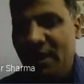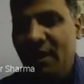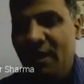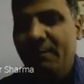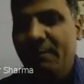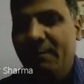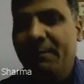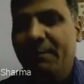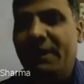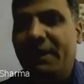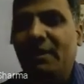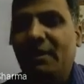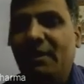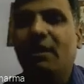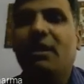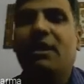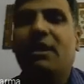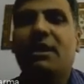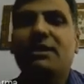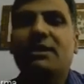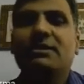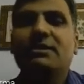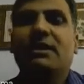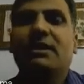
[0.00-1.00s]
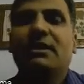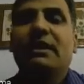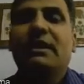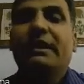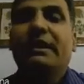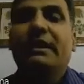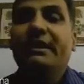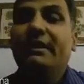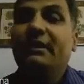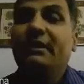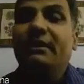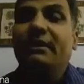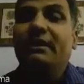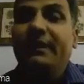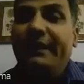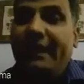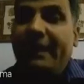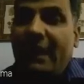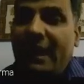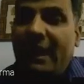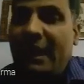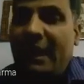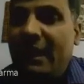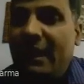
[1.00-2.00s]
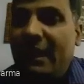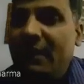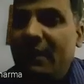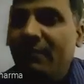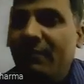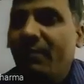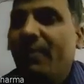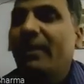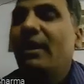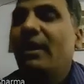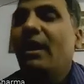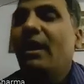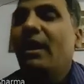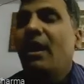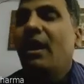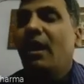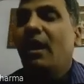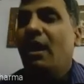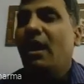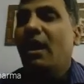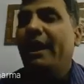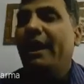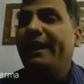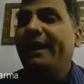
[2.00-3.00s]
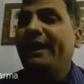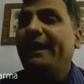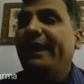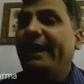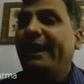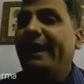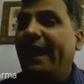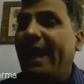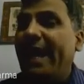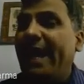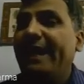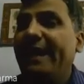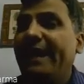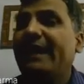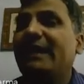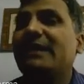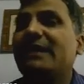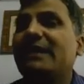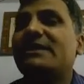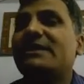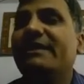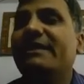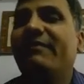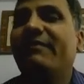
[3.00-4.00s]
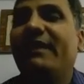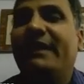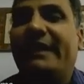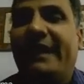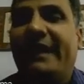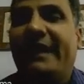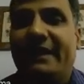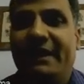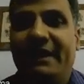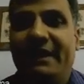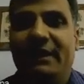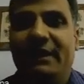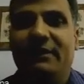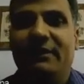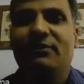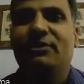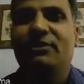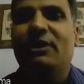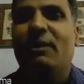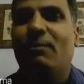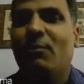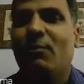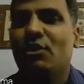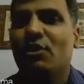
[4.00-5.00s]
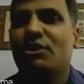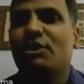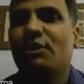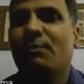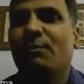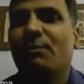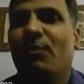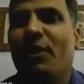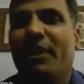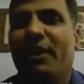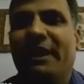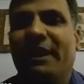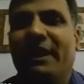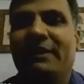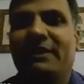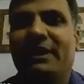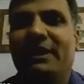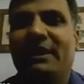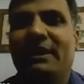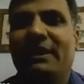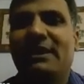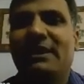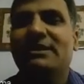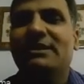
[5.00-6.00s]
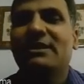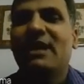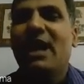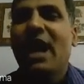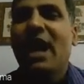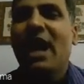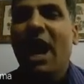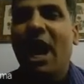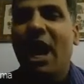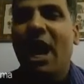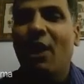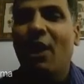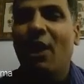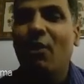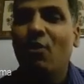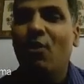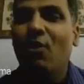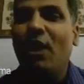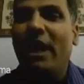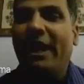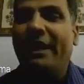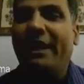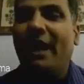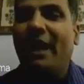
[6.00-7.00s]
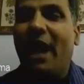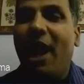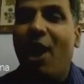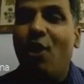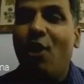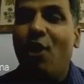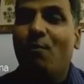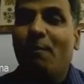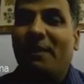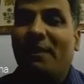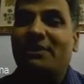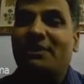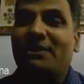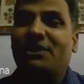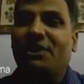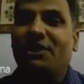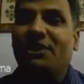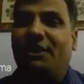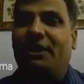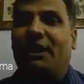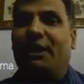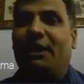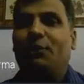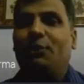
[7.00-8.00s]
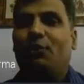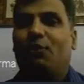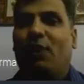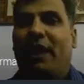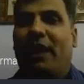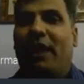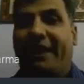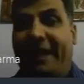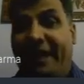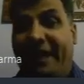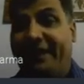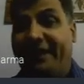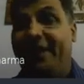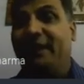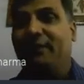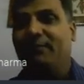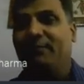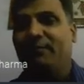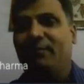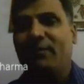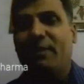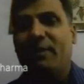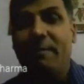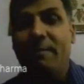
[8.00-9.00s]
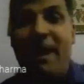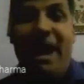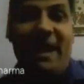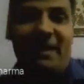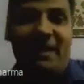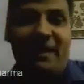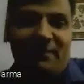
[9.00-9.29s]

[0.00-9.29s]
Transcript: Because in LIDAR or in any receiving technique, the most important thing is how and how much signal you are getting back.